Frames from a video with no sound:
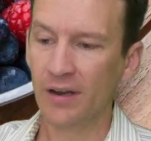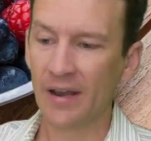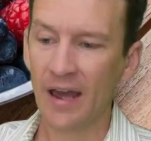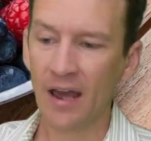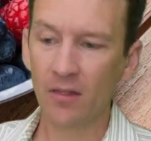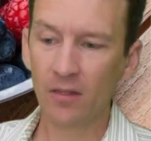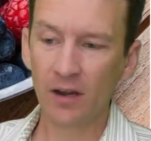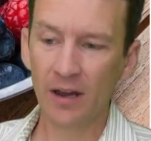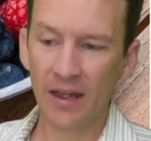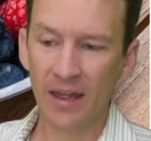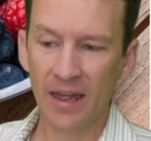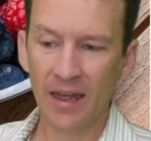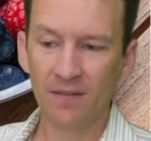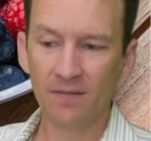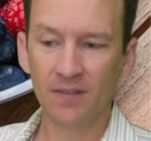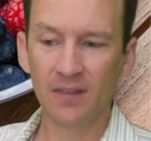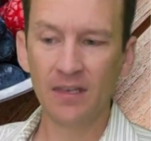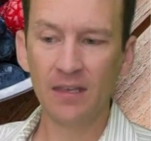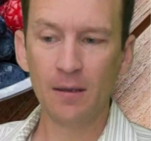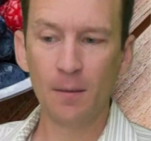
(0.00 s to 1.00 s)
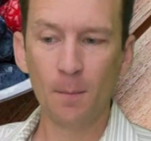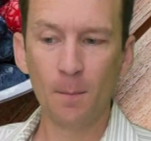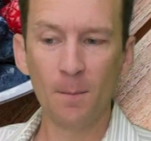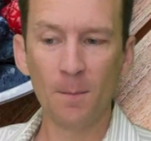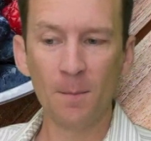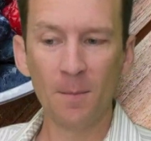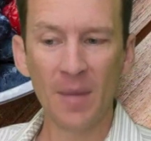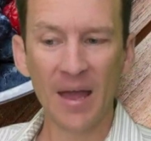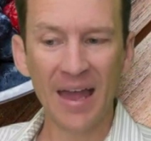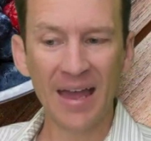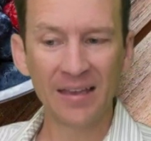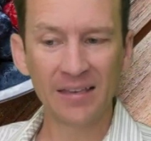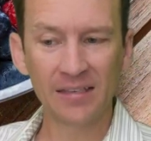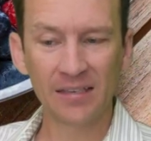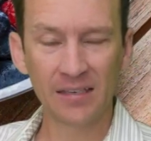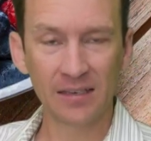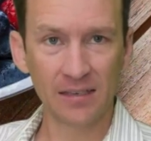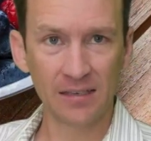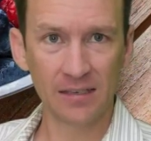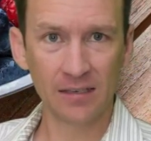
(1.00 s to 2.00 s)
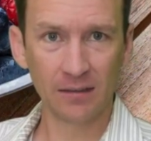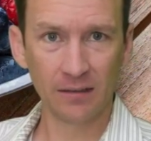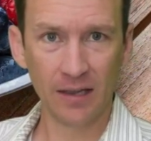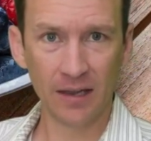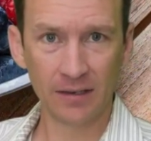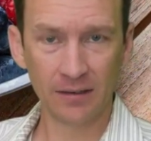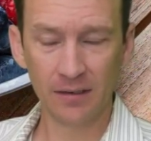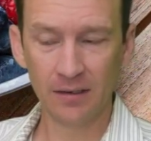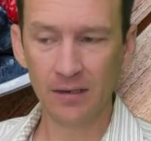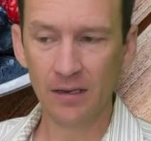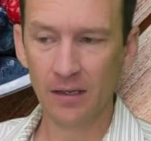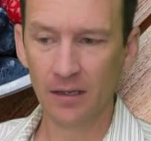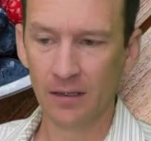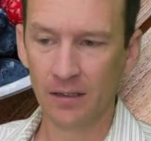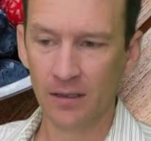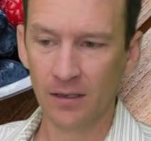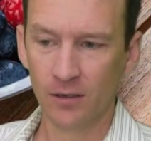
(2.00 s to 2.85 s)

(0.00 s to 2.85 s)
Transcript: now that I have the mask selected,